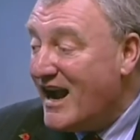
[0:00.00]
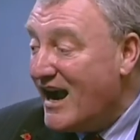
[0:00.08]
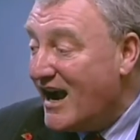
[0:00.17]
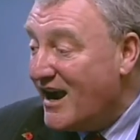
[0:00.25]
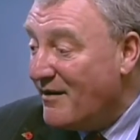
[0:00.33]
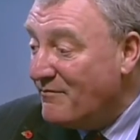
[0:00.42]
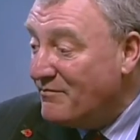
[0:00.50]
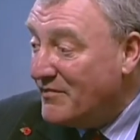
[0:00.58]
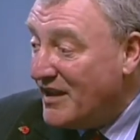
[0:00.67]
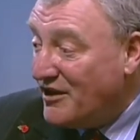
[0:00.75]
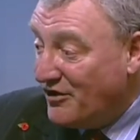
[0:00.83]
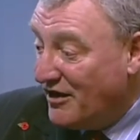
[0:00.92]

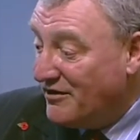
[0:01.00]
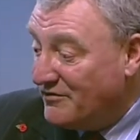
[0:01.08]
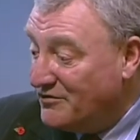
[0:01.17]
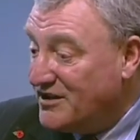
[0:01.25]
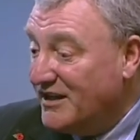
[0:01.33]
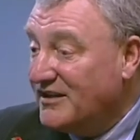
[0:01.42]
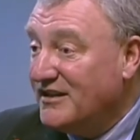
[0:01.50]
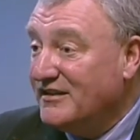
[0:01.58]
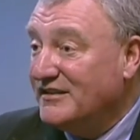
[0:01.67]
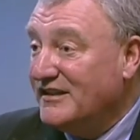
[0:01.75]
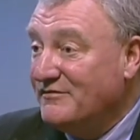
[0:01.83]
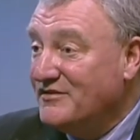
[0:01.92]
you know, if you take
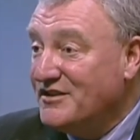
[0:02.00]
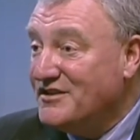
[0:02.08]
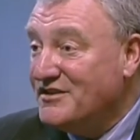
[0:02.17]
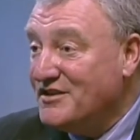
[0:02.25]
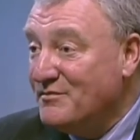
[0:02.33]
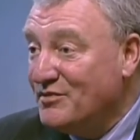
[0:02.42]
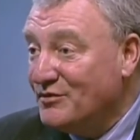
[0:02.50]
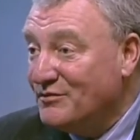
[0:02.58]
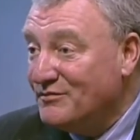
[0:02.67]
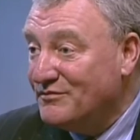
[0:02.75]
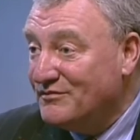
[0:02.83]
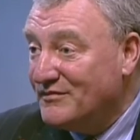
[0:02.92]
even just a simple
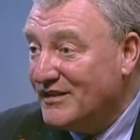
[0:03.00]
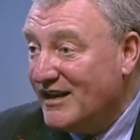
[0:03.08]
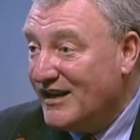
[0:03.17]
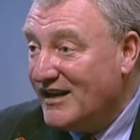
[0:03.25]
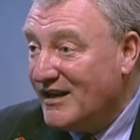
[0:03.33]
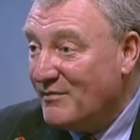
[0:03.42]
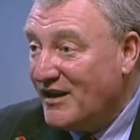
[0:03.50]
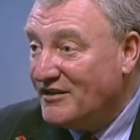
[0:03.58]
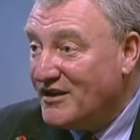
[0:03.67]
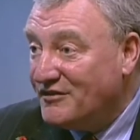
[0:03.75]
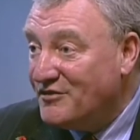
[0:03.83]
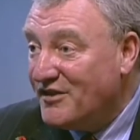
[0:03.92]
amount,
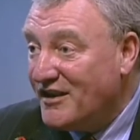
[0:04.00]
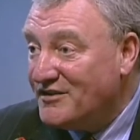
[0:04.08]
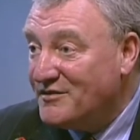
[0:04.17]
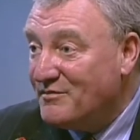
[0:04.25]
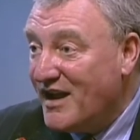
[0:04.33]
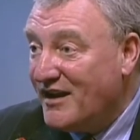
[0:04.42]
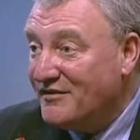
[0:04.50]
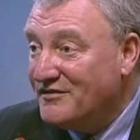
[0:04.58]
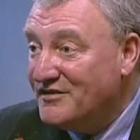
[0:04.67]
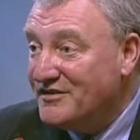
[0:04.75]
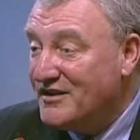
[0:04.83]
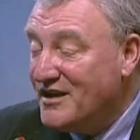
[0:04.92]

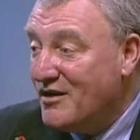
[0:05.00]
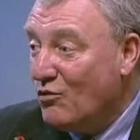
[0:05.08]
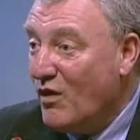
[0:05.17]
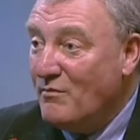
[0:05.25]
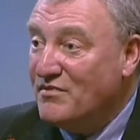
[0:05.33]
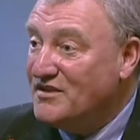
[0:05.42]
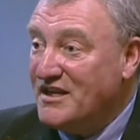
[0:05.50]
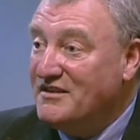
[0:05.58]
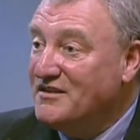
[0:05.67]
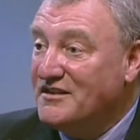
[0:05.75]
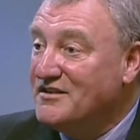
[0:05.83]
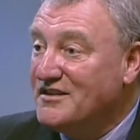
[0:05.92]
£100,000, 1%
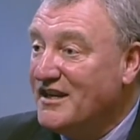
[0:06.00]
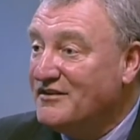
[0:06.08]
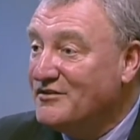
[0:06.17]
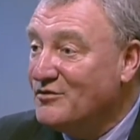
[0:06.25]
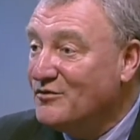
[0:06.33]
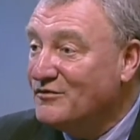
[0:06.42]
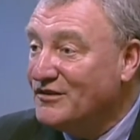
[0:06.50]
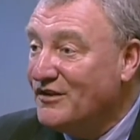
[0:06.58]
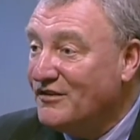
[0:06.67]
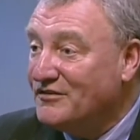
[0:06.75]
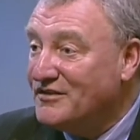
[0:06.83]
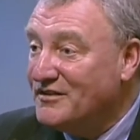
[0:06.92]
doesn't sound an awful
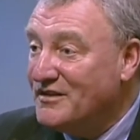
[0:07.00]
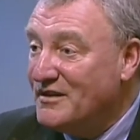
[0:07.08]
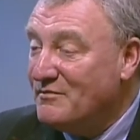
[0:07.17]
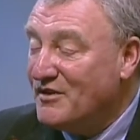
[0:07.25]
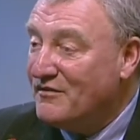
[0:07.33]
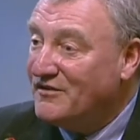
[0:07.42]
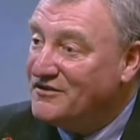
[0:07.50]
lot. But if I